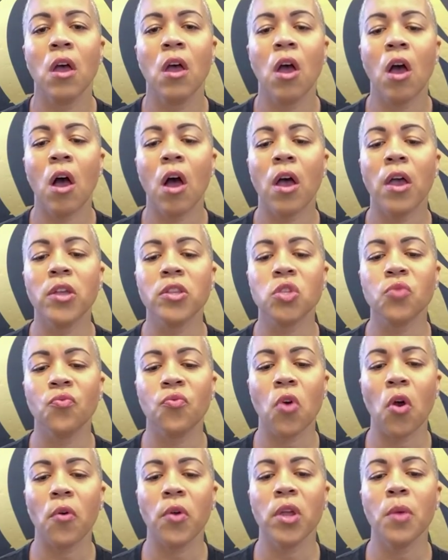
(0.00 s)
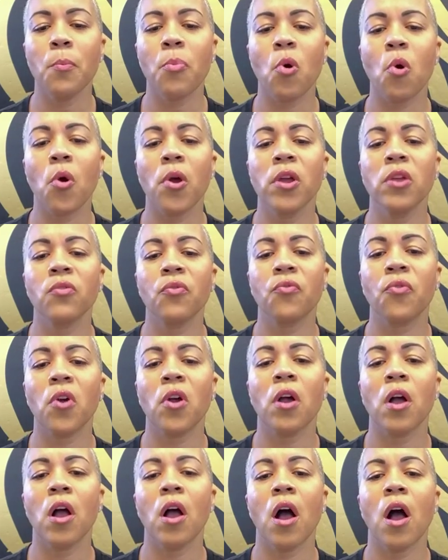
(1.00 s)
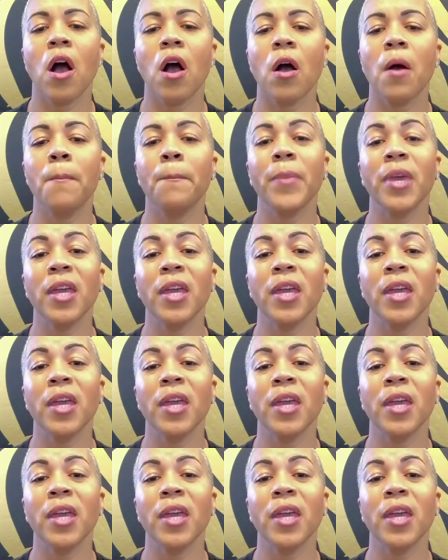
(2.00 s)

It's very important for me